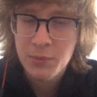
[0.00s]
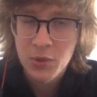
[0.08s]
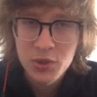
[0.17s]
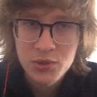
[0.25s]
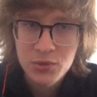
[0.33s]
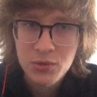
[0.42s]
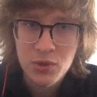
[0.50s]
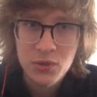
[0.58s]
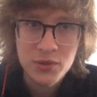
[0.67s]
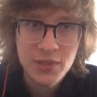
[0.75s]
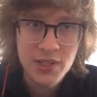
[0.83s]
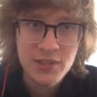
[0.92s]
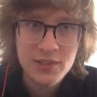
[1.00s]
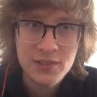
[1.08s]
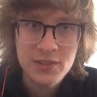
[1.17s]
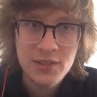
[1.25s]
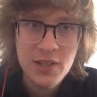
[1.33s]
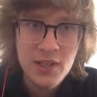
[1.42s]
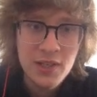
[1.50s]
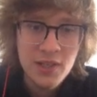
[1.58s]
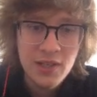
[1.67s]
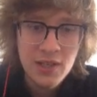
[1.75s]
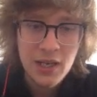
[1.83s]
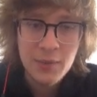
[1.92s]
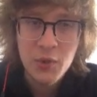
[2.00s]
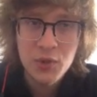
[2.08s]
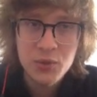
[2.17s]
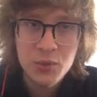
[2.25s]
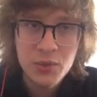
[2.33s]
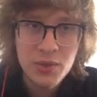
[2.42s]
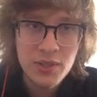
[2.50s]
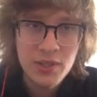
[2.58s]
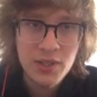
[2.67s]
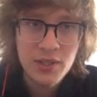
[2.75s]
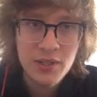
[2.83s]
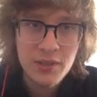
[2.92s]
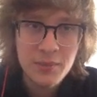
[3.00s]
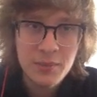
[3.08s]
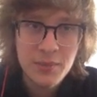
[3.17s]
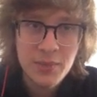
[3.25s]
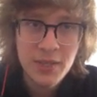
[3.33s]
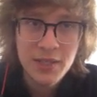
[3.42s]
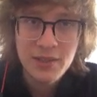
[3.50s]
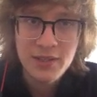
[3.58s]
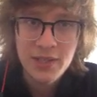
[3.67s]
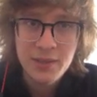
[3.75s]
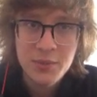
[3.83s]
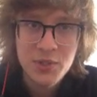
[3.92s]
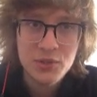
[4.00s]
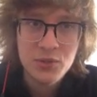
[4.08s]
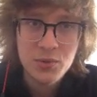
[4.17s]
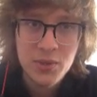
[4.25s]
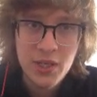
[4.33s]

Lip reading: a module called tests. I'm not doing any of that. I'm just